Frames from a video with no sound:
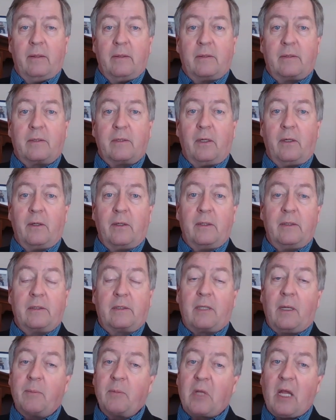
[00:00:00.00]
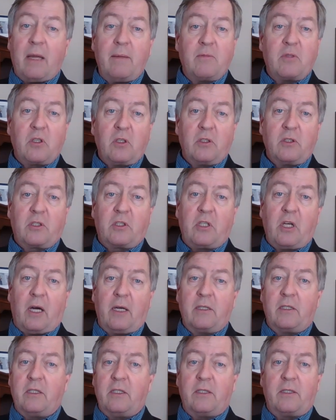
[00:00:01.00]
So sometimes those
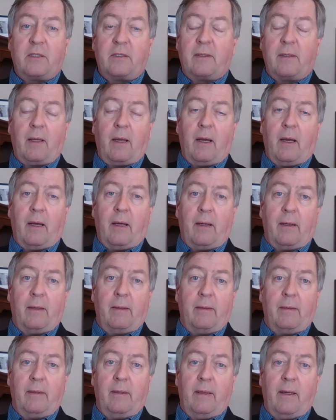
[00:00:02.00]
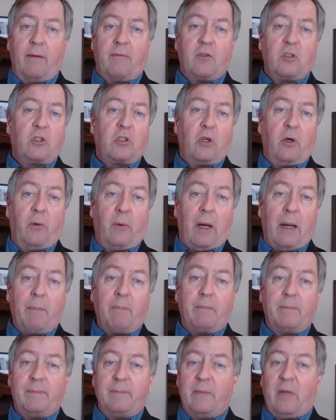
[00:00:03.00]
charges never show
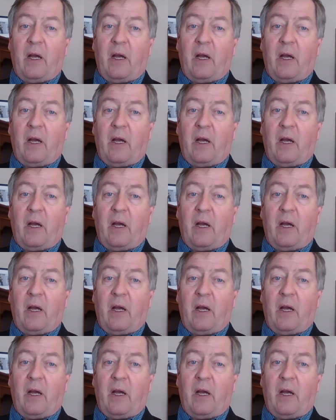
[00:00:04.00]
up.